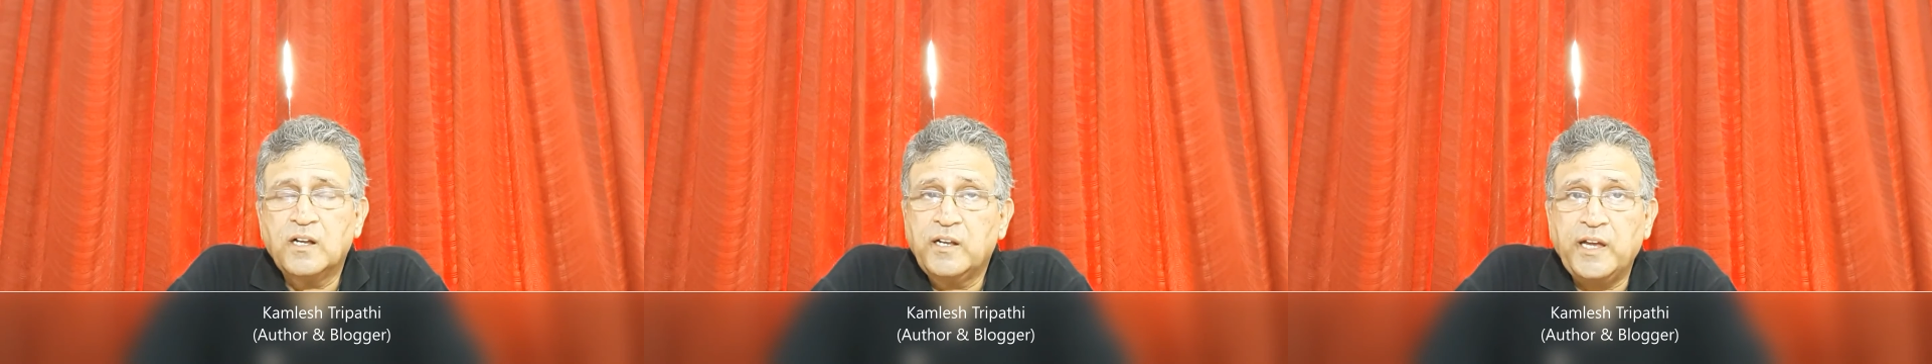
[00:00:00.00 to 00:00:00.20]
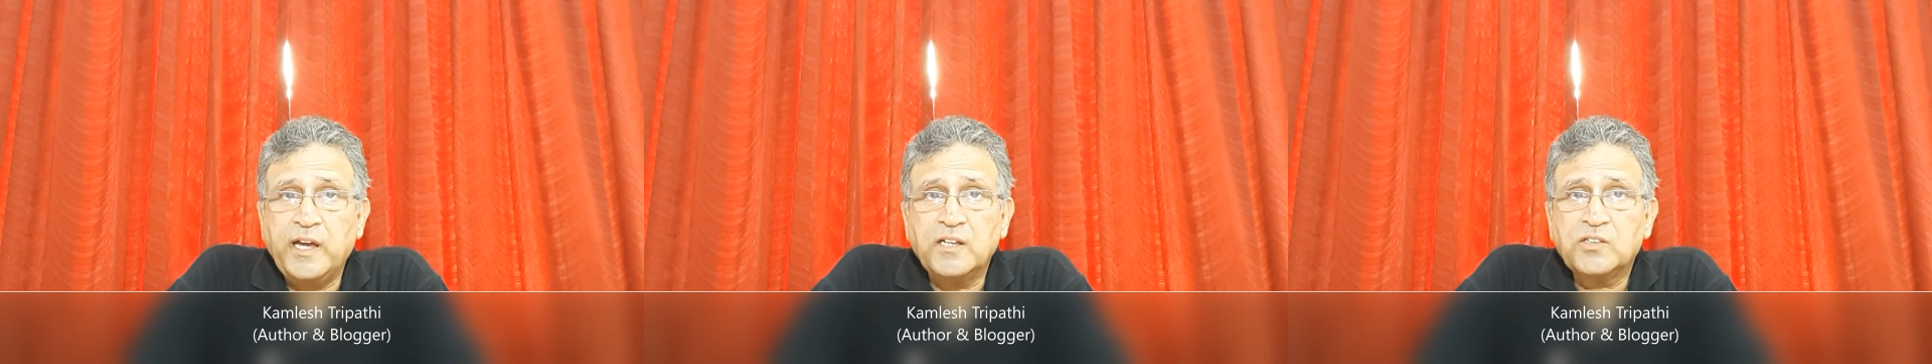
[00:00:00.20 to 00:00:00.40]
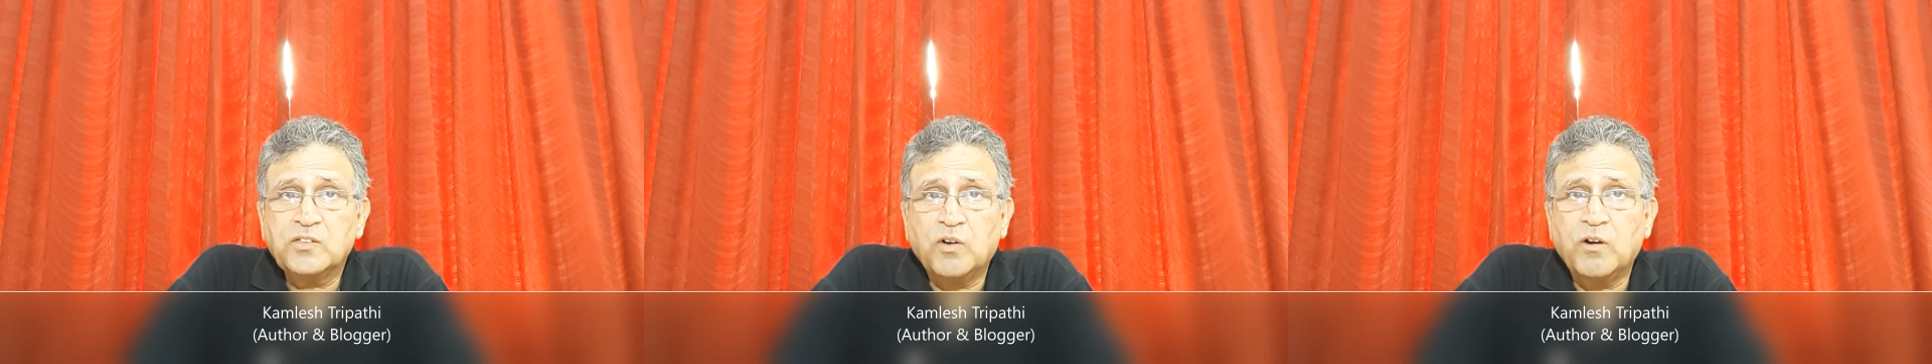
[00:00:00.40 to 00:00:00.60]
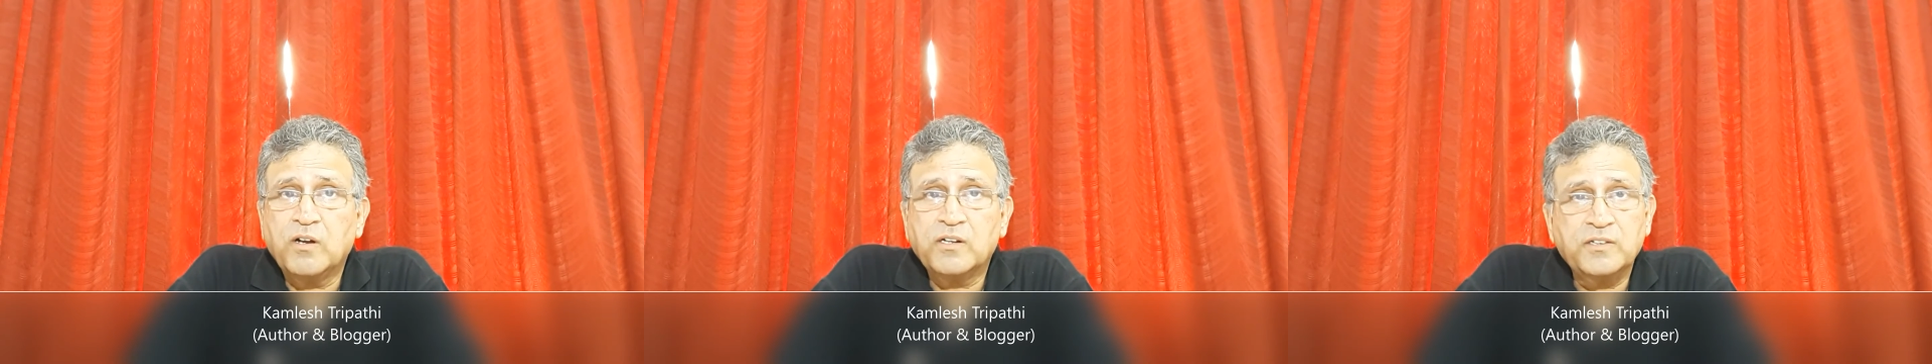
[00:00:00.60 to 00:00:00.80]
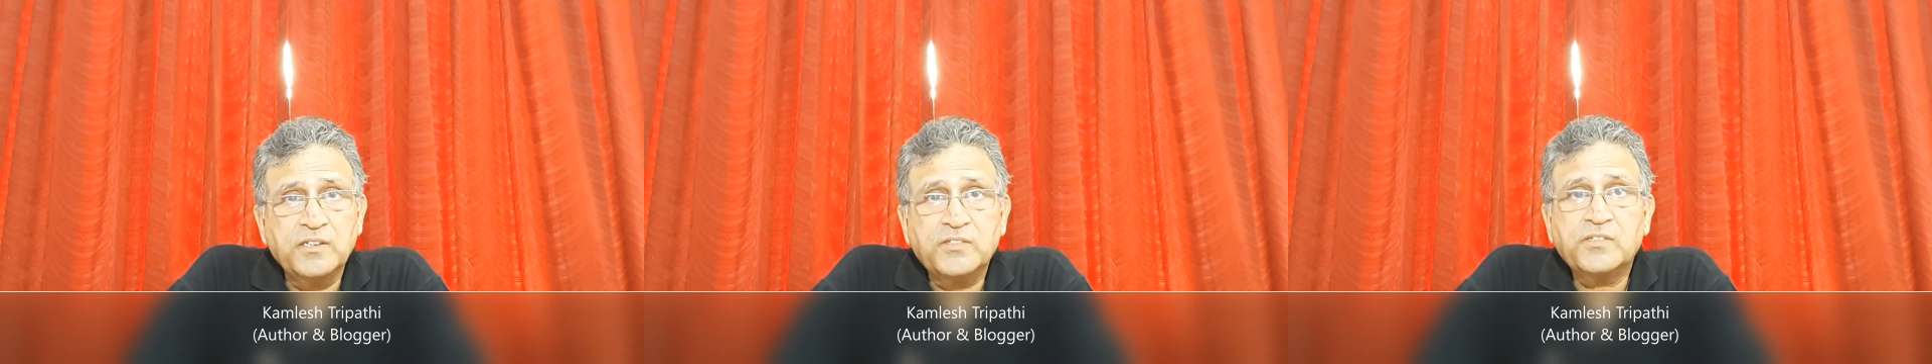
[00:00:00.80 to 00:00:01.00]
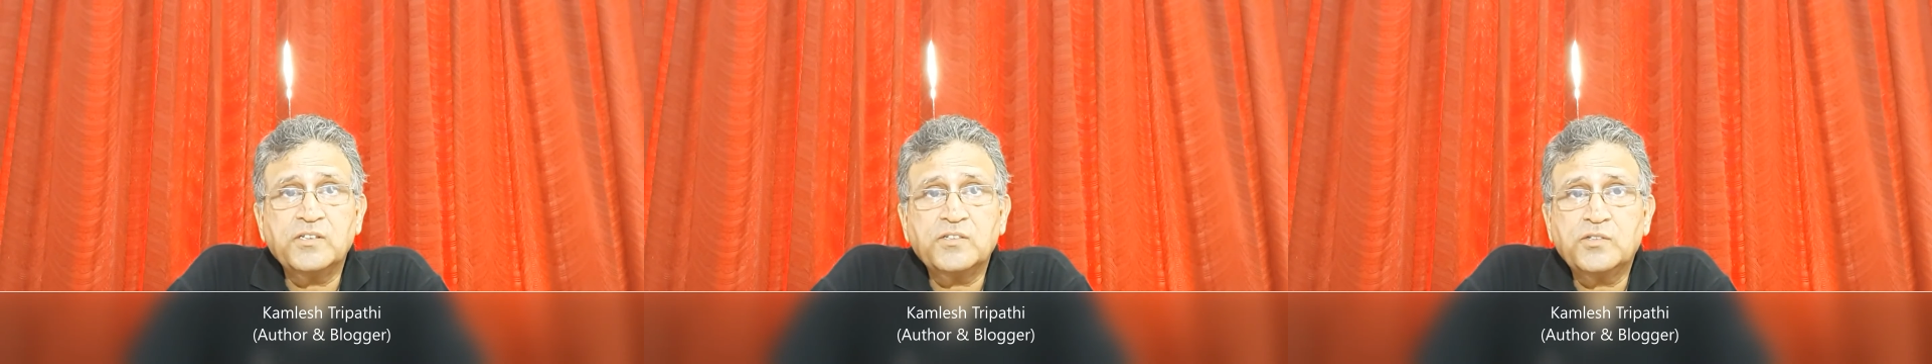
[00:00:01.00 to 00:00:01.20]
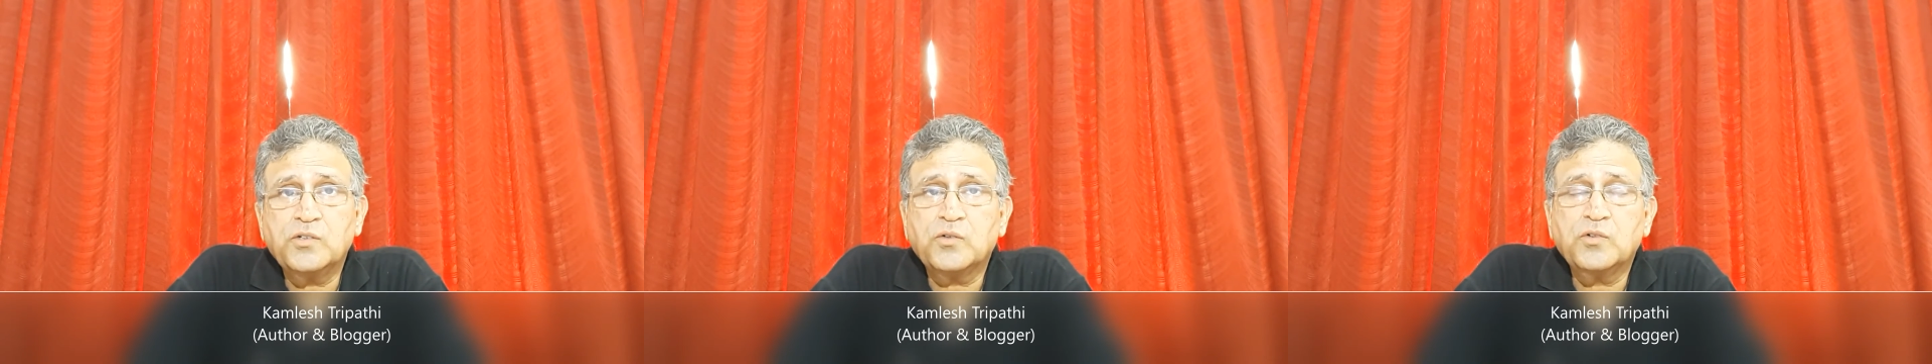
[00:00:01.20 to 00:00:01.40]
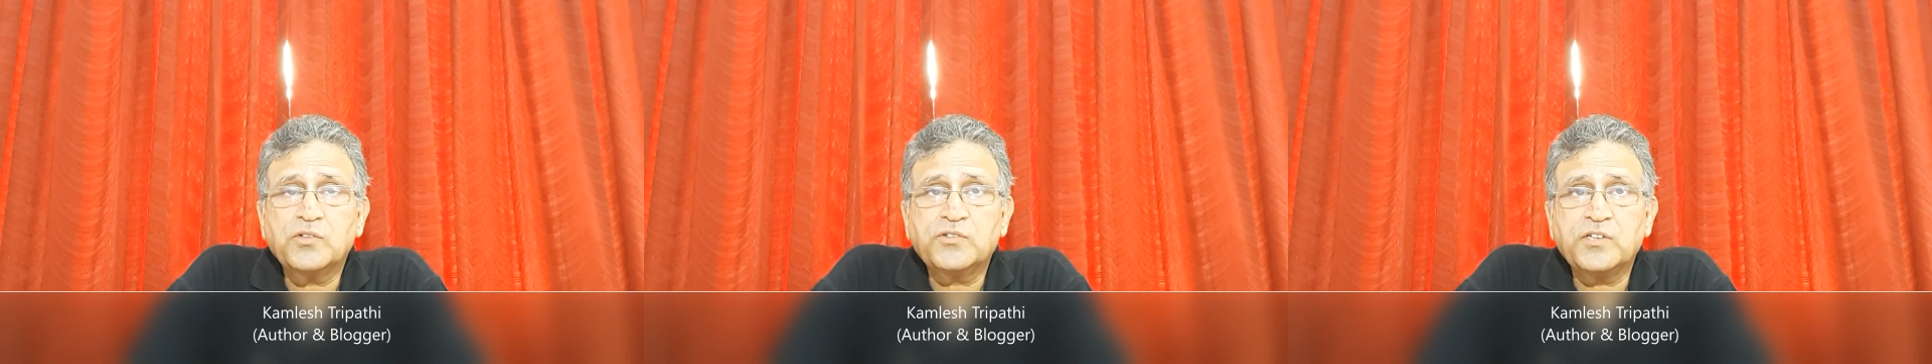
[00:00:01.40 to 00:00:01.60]
length or a distance,
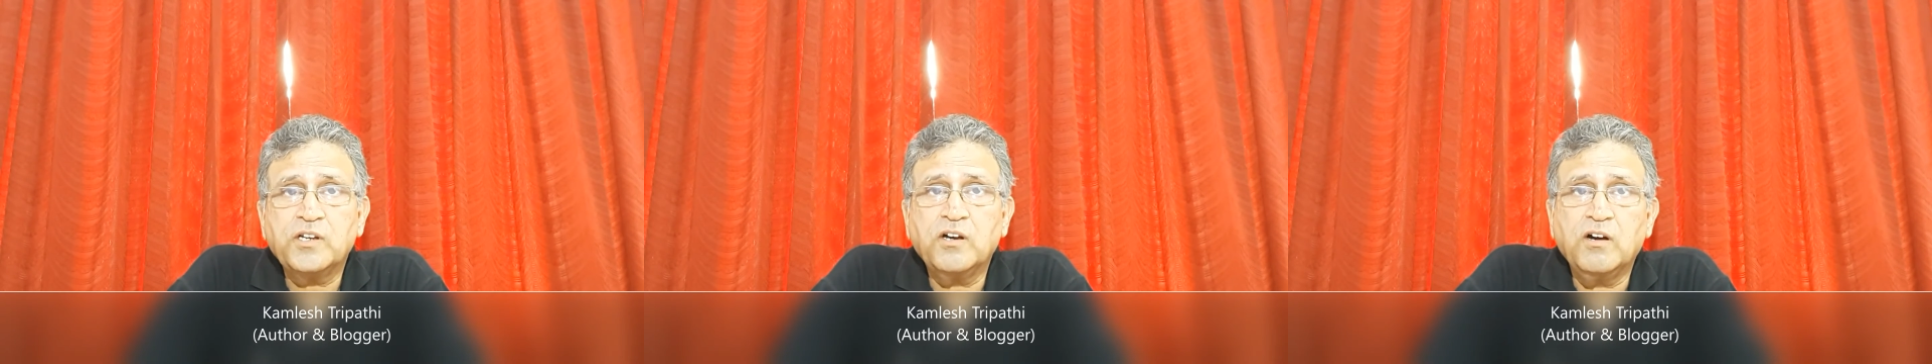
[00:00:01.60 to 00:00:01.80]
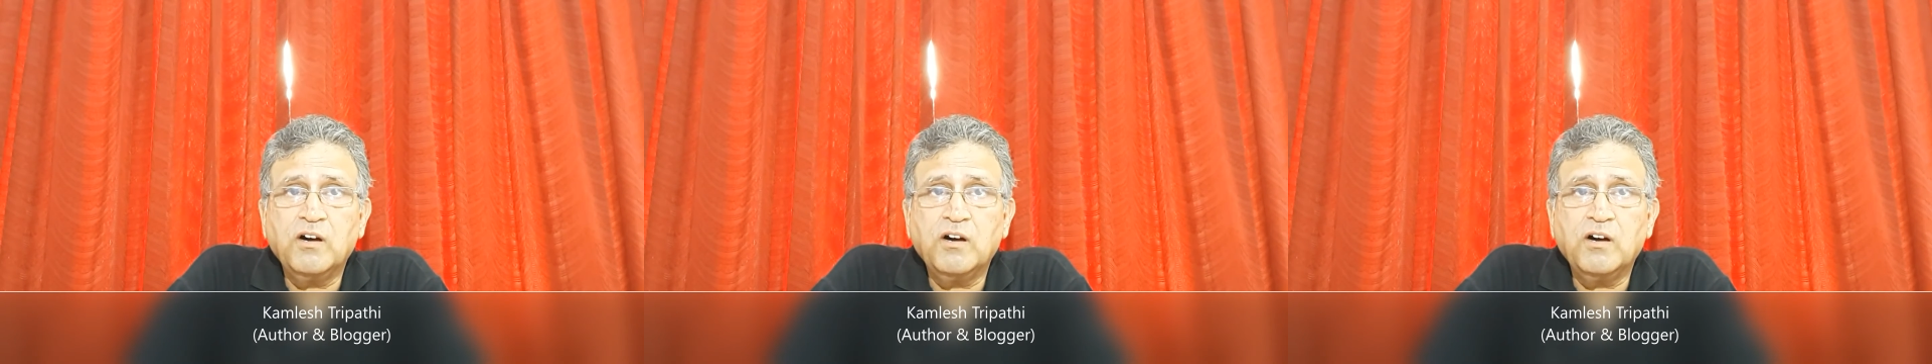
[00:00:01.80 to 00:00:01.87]
you could say,